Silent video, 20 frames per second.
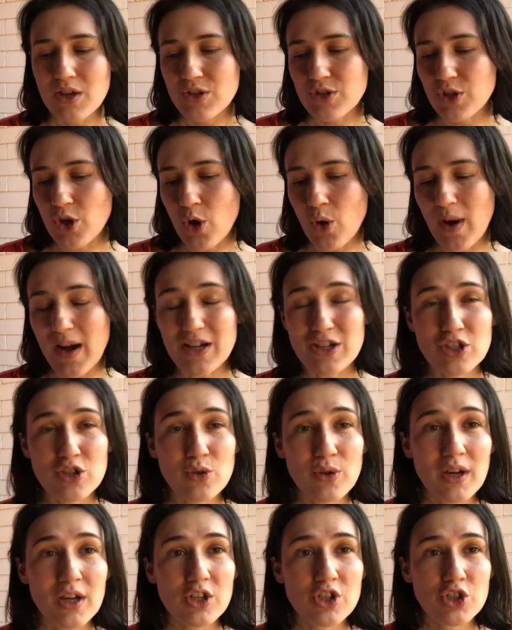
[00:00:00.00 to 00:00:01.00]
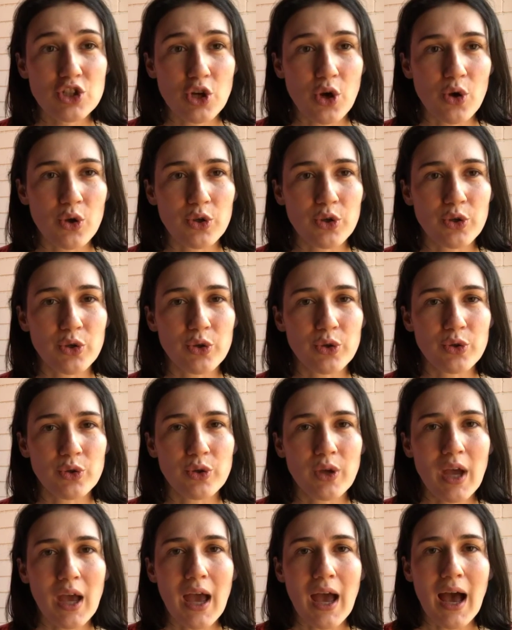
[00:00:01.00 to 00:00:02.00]
So I just thought I'd show
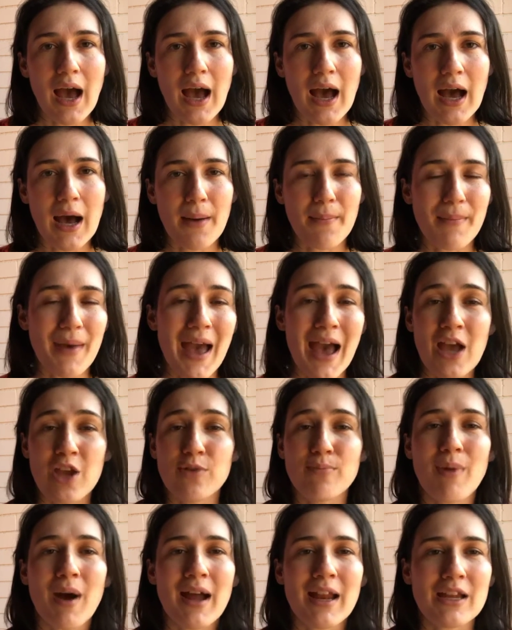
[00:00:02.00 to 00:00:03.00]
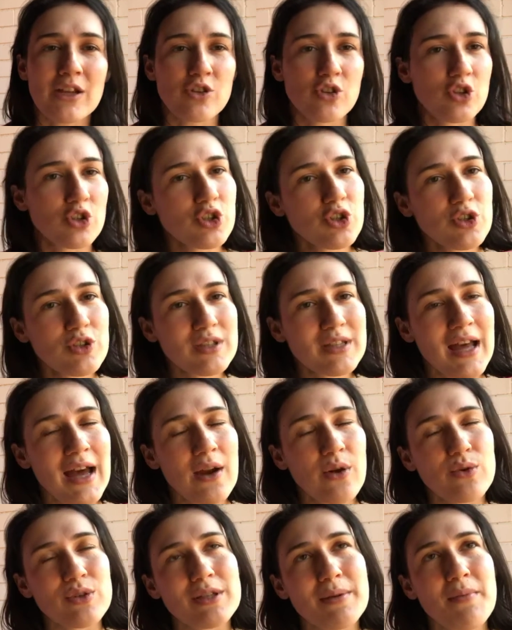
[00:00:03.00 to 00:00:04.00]
you how you might introduce
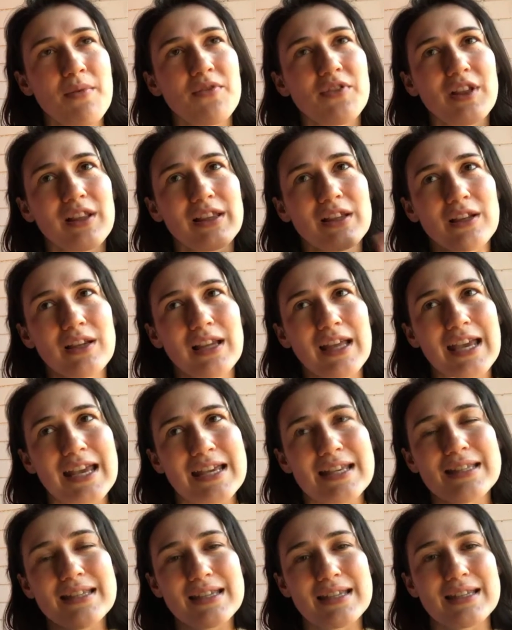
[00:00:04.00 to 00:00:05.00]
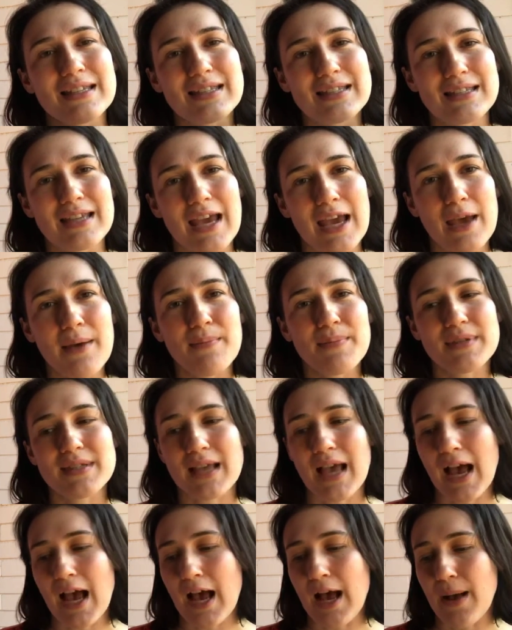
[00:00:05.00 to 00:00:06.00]
that, or some of the little easier
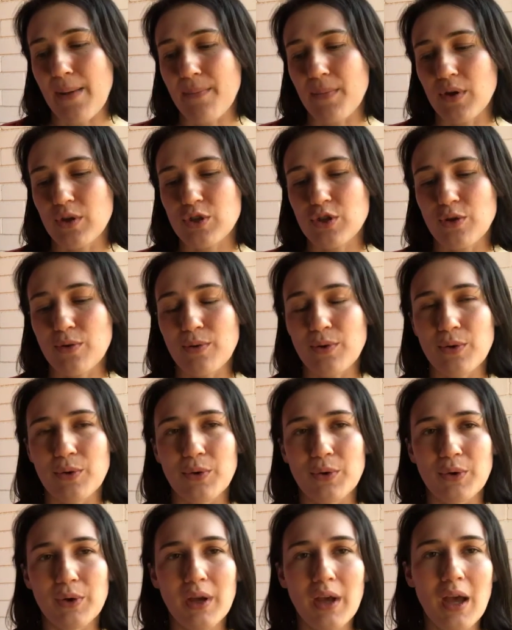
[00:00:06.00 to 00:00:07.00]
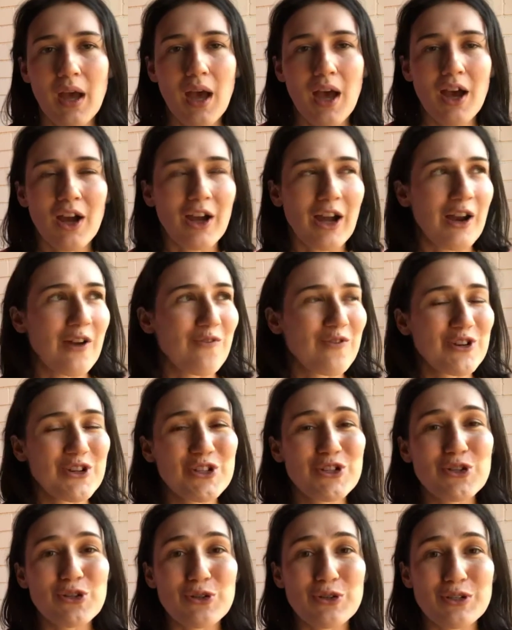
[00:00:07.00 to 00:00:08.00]
steps to kind of
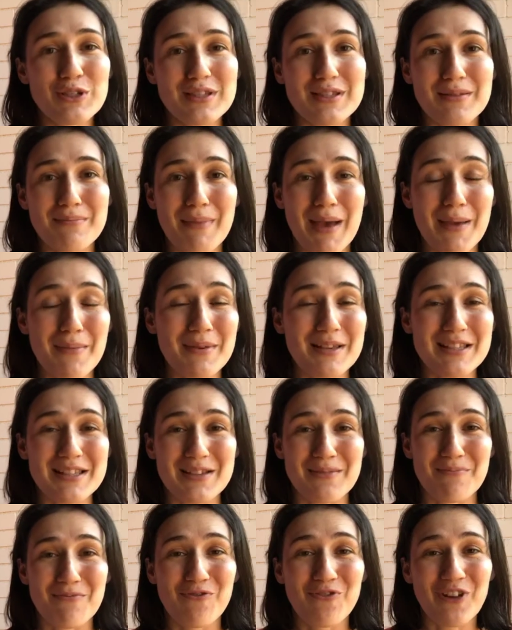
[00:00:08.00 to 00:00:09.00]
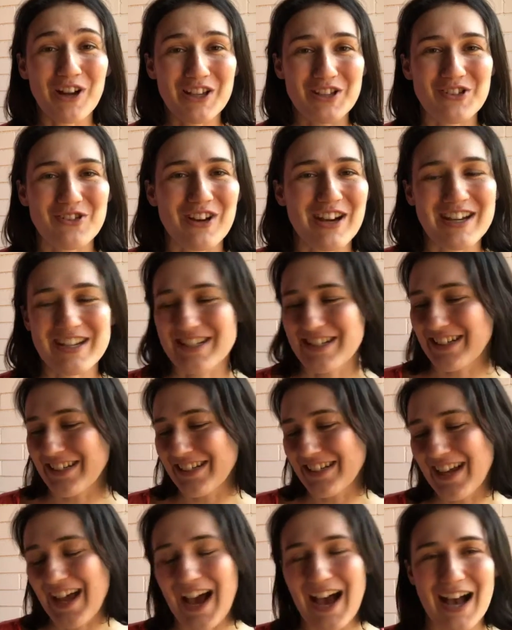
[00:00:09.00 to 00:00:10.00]
reduce maybe some
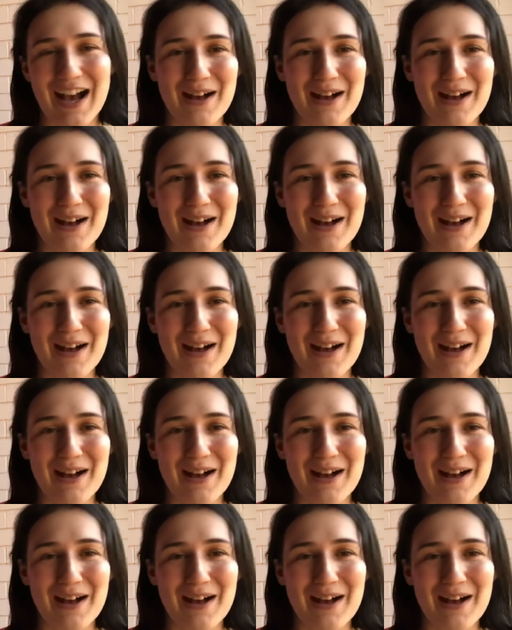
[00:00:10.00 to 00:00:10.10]
frustration.